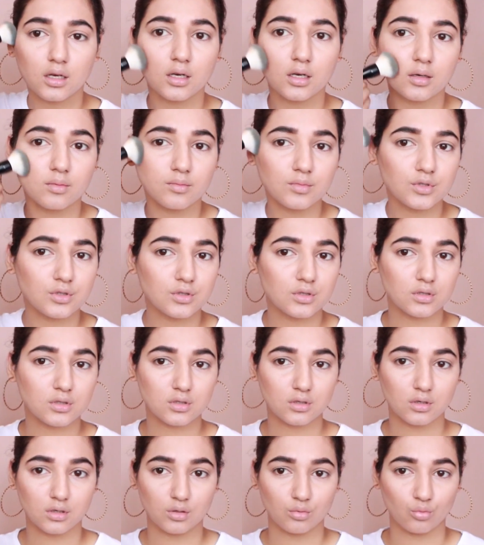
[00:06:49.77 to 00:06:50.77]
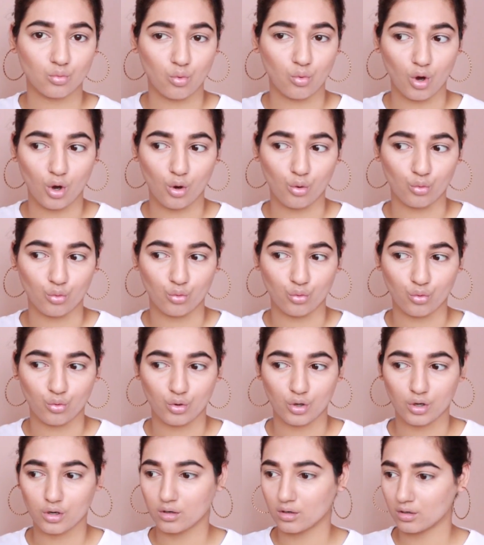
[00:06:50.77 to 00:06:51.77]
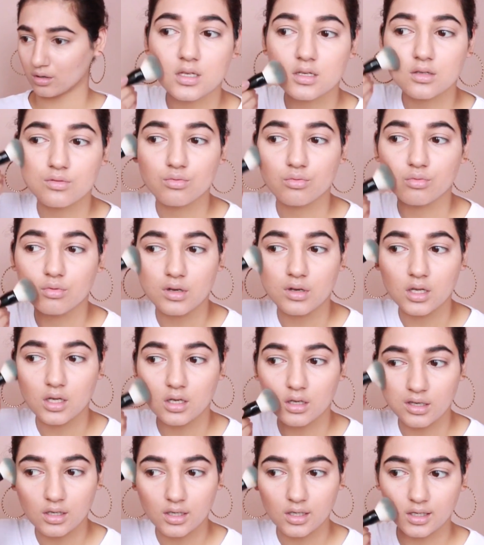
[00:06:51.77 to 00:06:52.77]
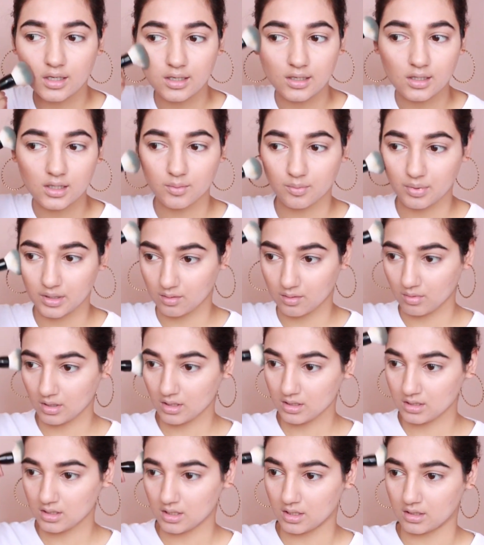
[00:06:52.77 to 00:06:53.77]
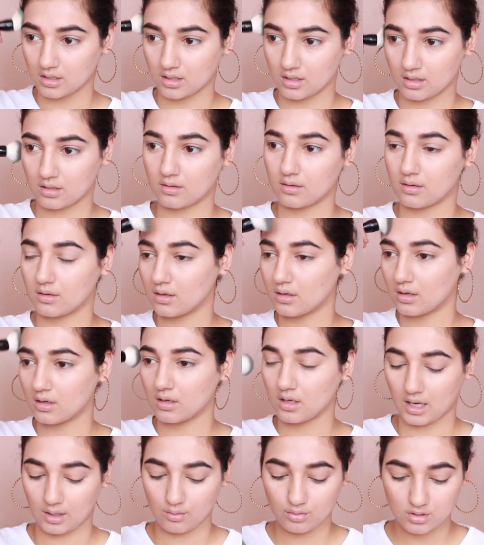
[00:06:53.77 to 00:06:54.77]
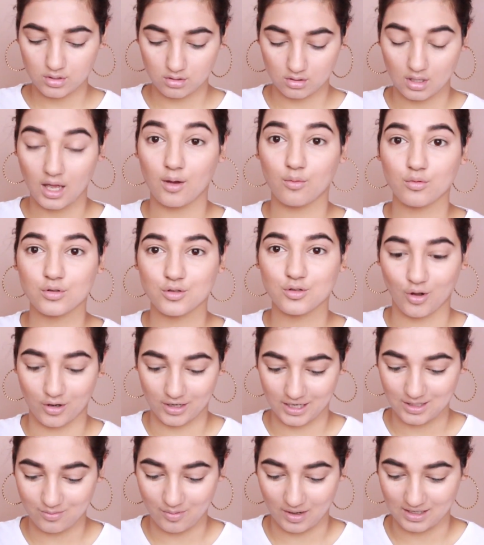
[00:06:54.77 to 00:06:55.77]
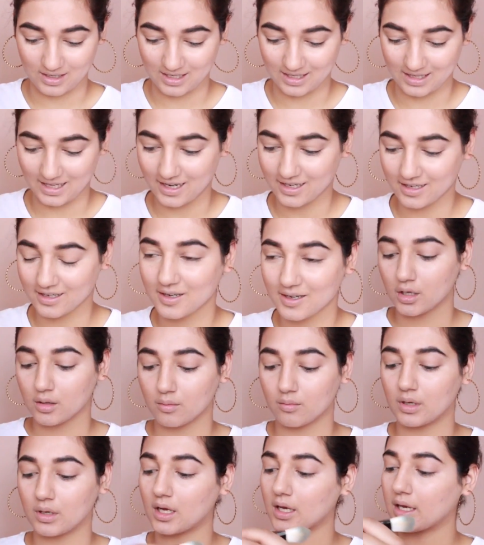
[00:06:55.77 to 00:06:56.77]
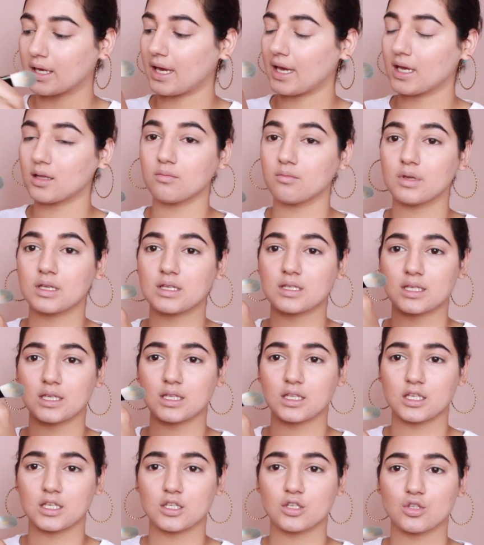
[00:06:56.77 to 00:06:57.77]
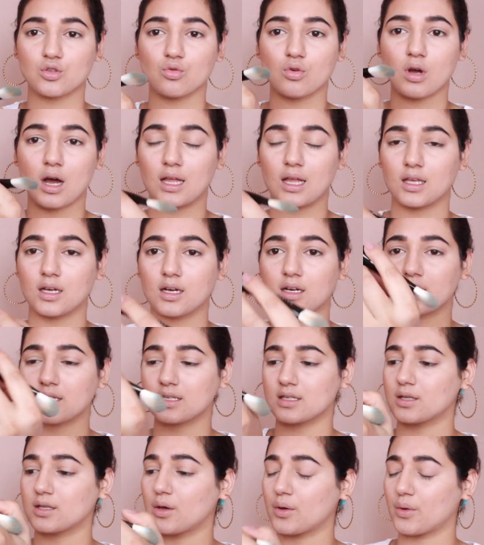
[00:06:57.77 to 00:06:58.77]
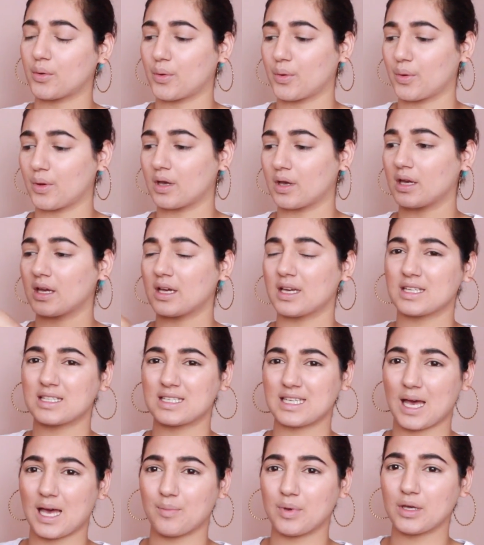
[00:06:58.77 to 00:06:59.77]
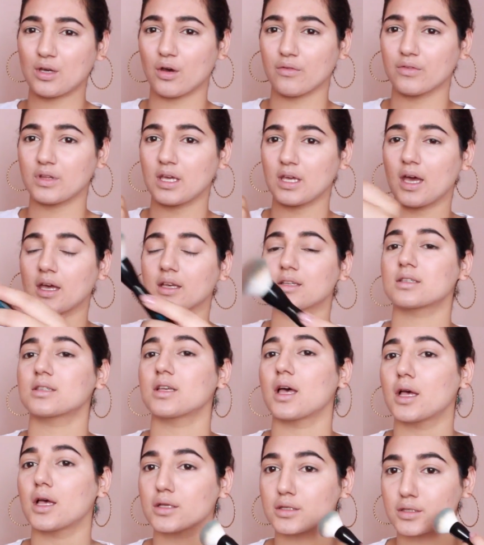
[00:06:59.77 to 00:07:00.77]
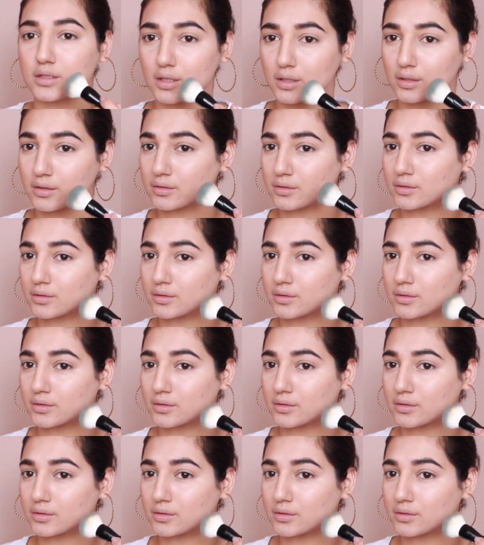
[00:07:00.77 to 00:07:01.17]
I'm just gonna... Whoa, it's really pigmented. I was not expecting that. But again, mixing these two colors, tapping off the excess.